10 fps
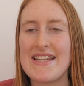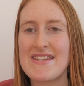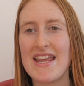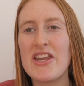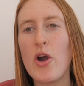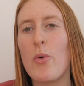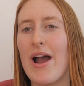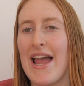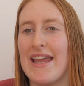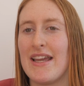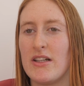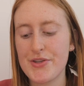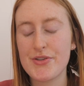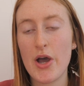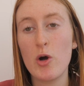It's in your way.
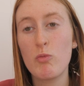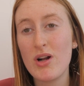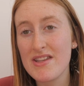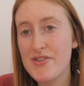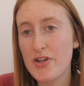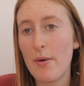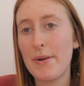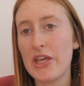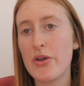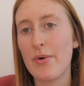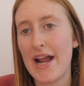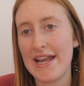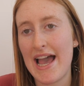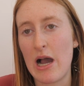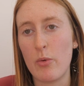So what's stopping you right
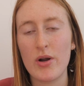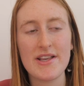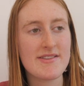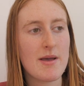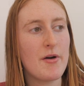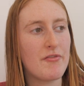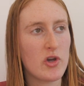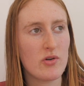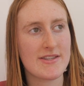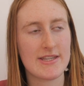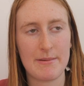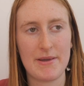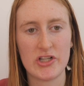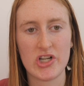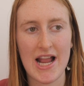now? What are some of your
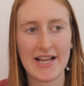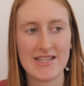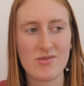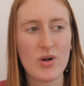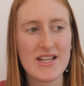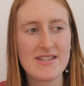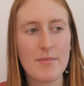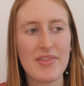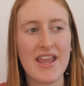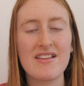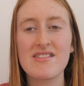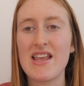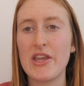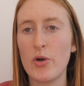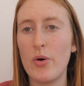sleeping dragons? What are some things
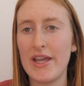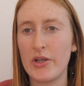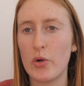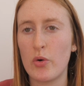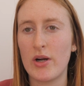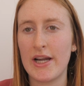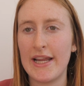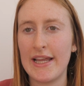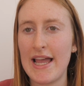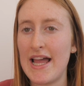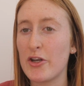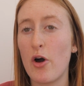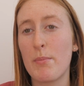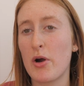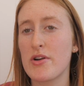that you're ignoring and
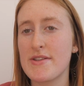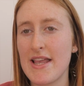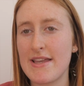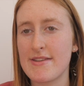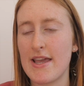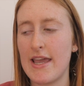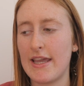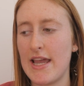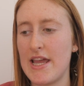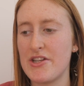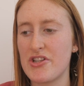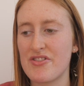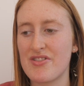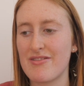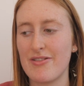not processing and
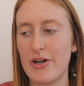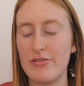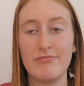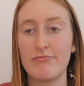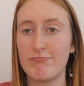just, you know,